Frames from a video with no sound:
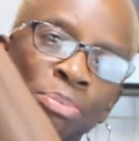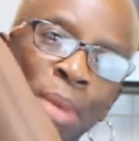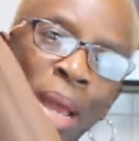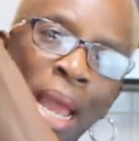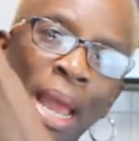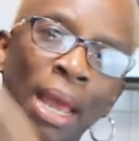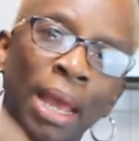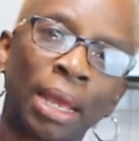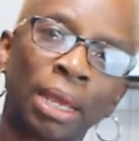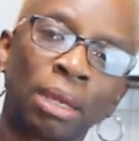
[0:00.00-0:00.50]

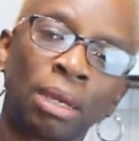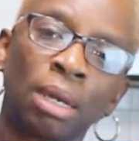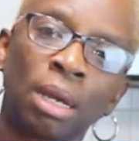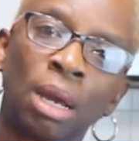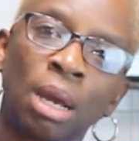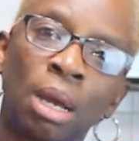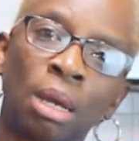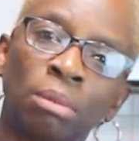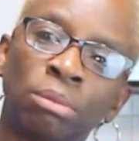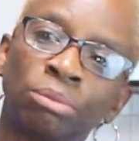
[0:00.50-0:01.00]
my
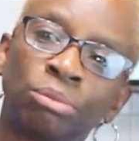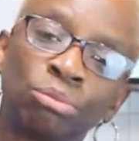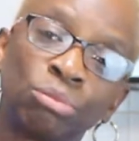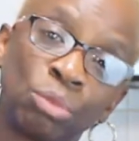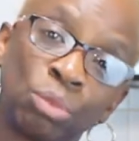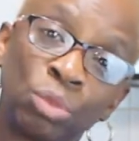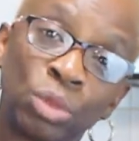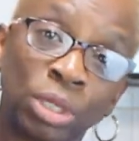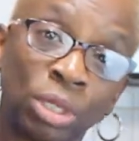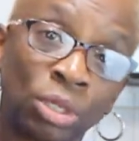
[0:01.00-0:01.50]

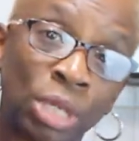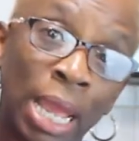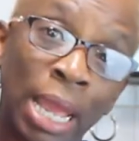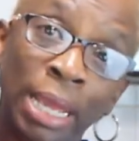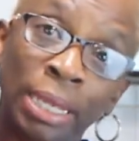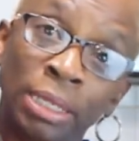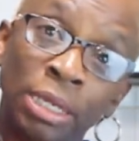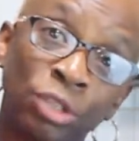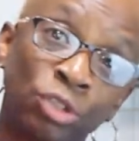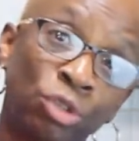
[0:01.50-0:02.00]

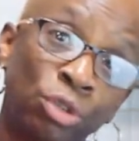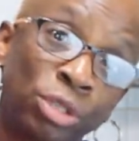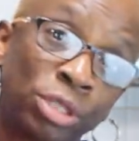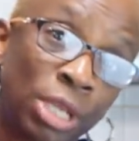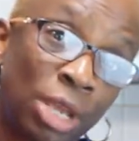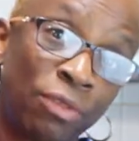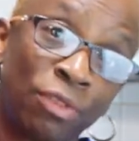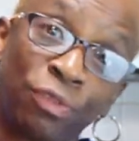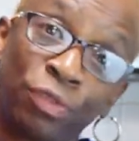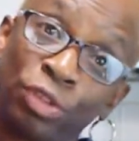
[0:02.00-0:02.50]
I guess you can
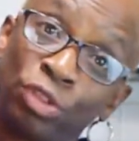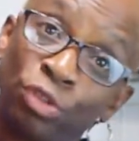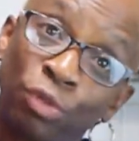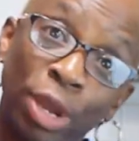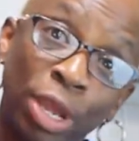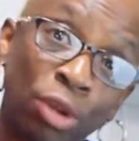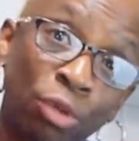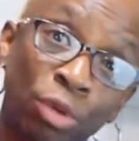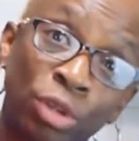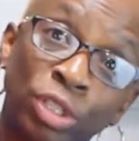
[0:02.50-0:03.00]
say
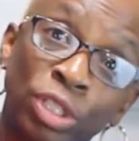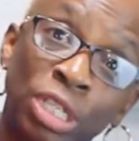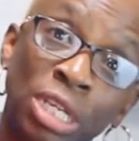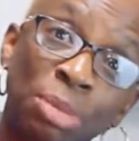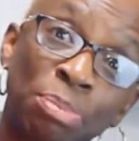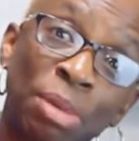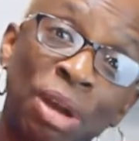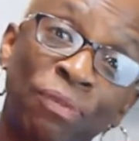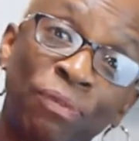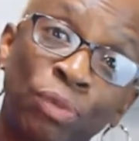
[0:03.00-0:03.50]
refrigerator, or to
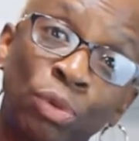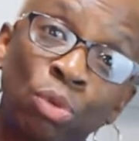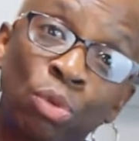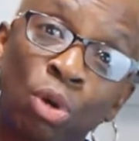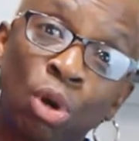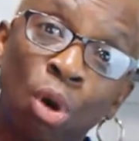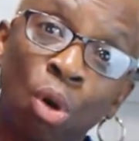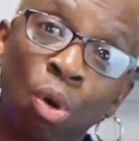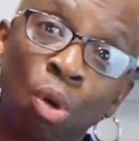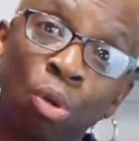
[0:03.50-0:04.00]
keep my
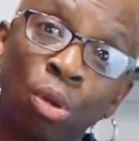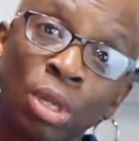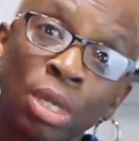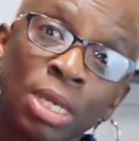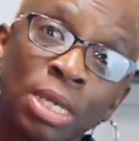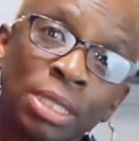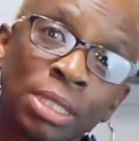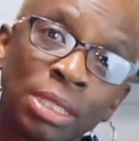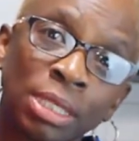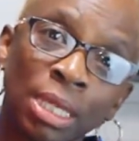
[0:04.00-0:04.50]
food cold.
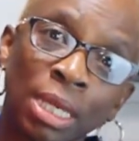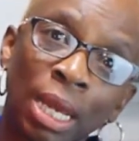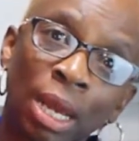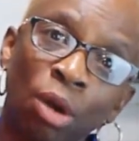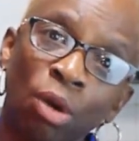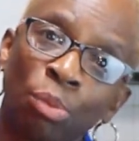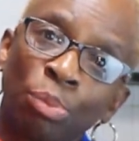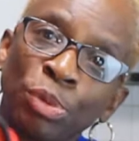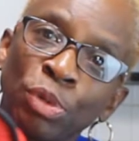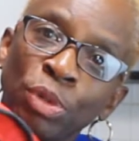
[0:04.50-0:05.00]
See,
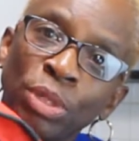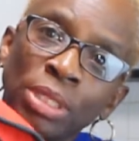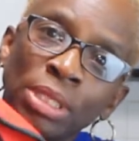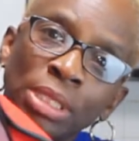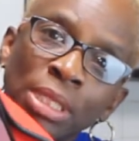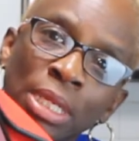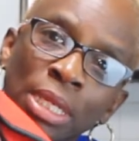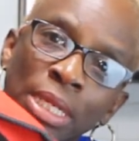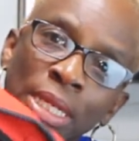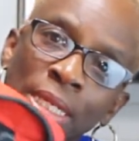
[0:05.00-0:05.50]
I hope you can
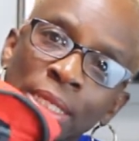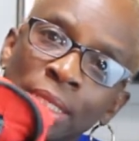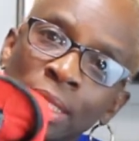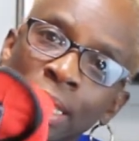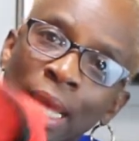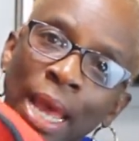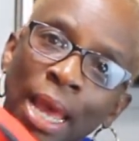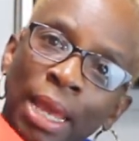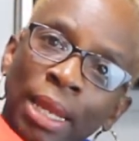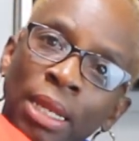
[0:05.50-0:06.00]
see the
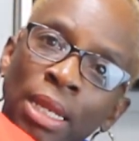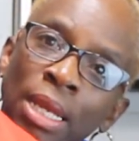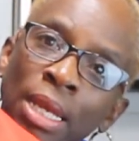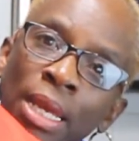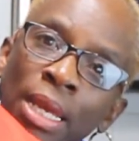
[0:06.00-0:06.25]
inside.